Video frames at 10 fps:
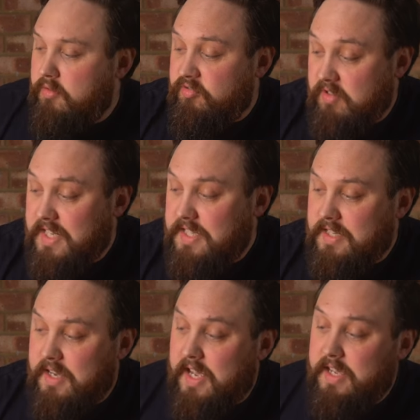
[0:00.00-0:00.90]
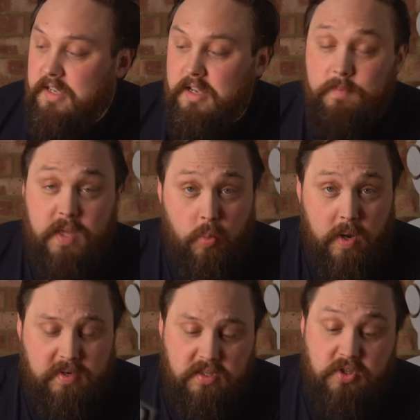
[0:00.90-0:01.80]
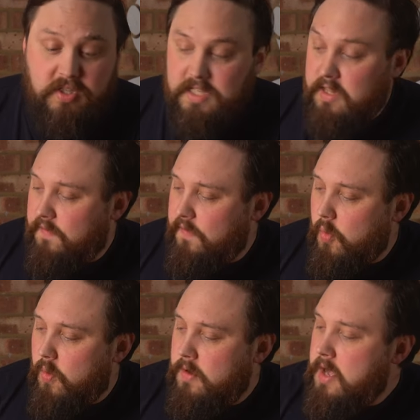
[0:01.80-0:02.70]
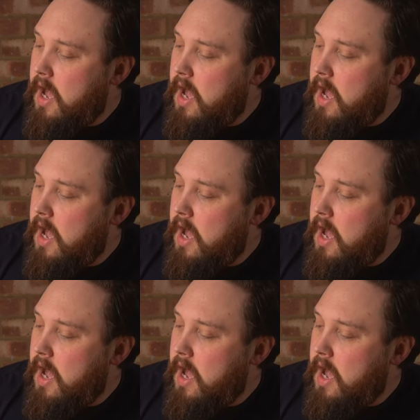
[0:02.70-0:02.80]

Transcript: creating a webbing sheath for.